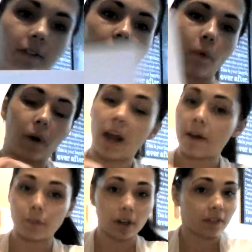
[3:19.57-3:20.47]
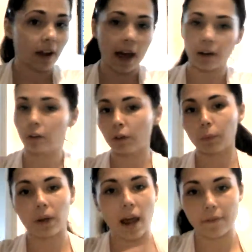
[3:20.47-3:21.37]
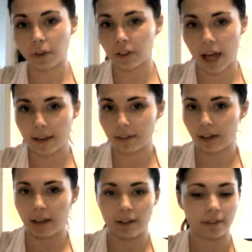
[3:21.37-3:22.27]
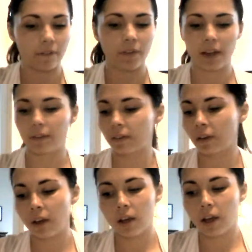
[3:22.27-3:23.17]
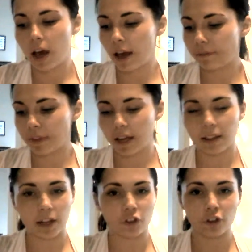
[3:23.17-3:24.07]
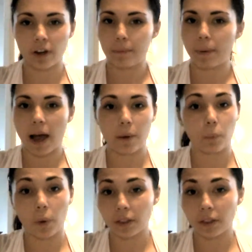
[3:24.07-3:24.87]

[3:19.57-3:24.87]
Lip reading: So whatever it's titled, whatever class it is, if they lecture it by